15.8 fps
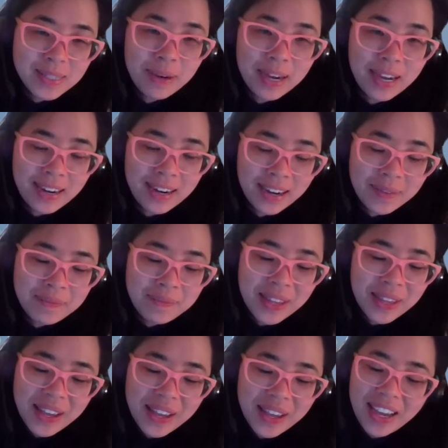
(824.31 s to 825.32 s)
but
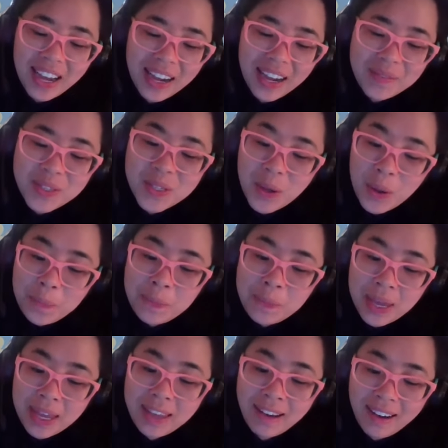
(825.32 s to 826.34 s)
so
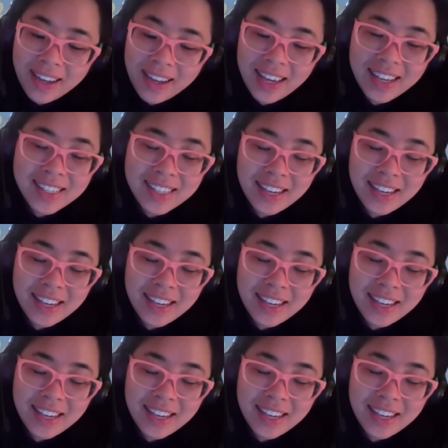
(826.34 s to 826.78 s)
PISS,